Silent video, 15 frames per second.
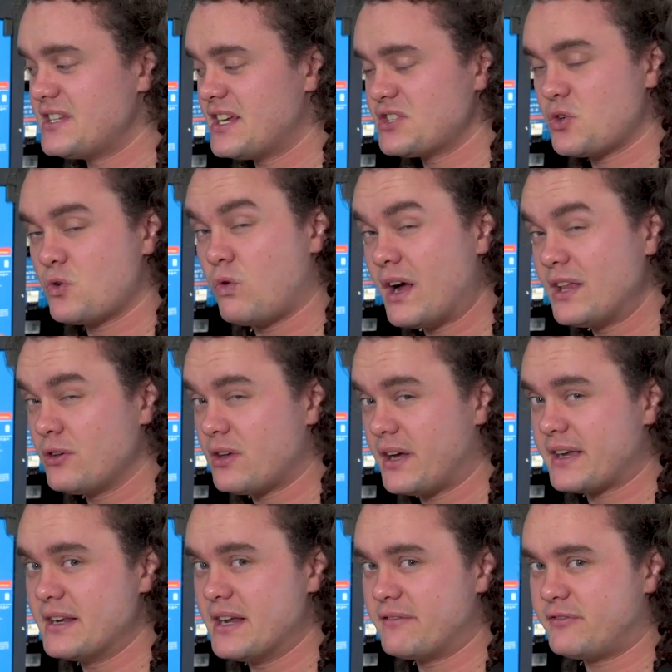doesn't quite look
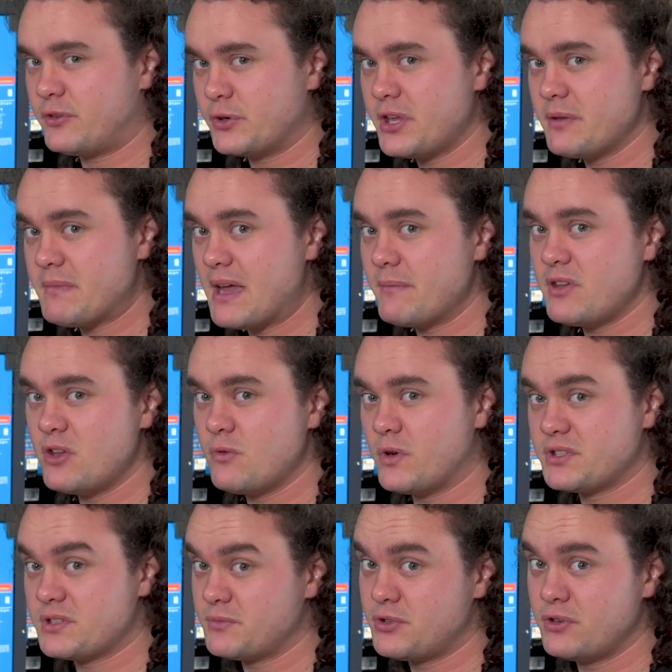like enough for you, maybe you
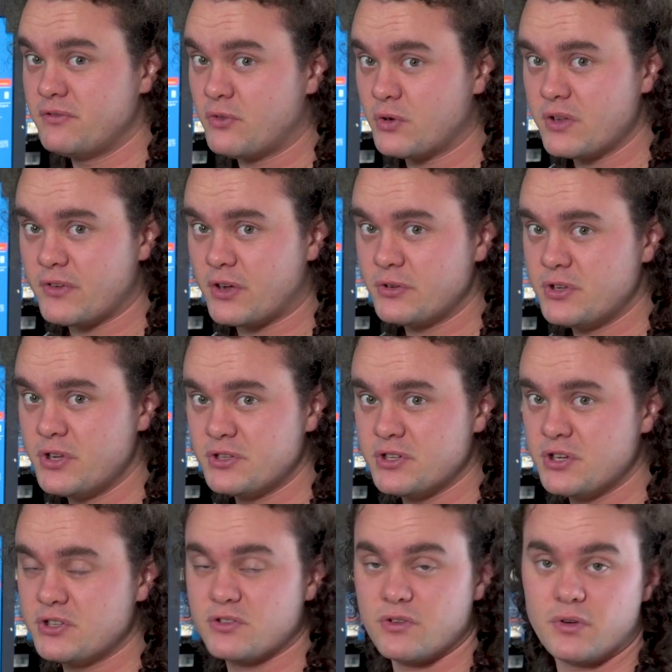want some 240 volt
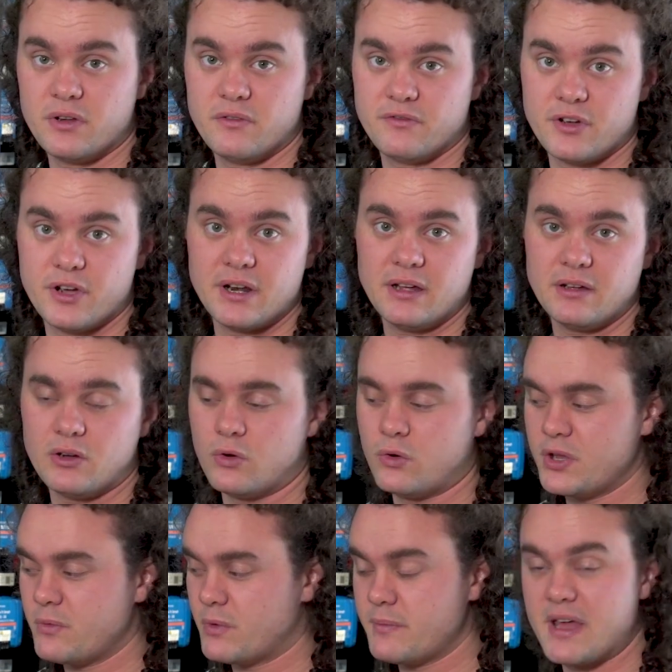usage through an inverter,
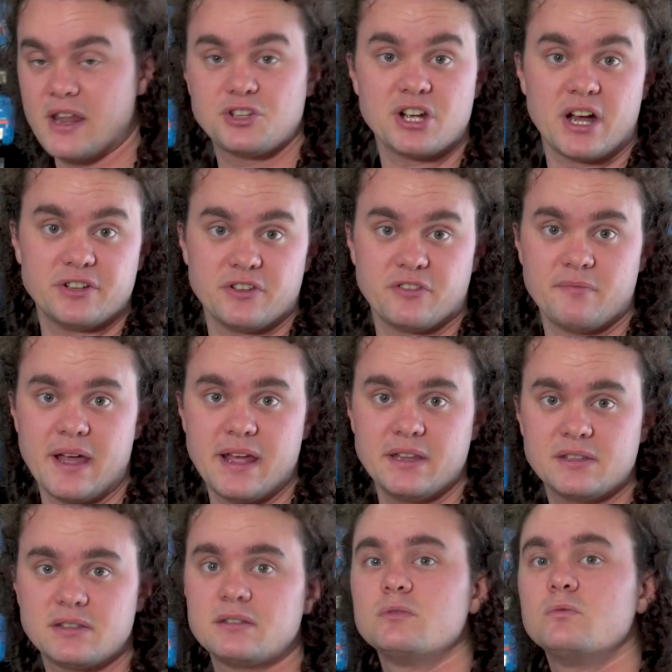or you want to be able to charge off
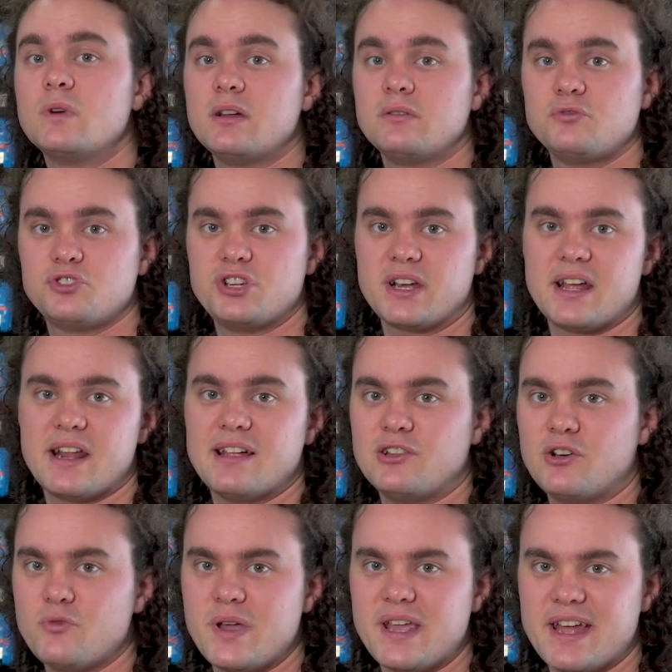mains, well, check out our
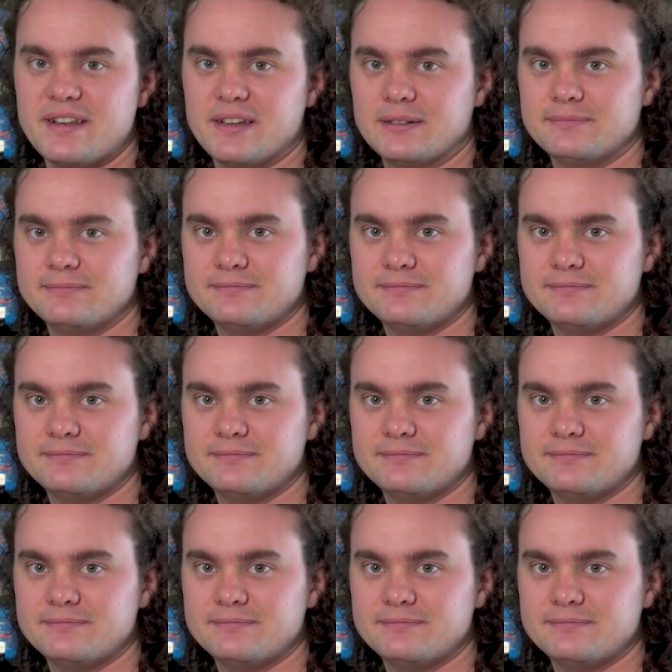long weekender.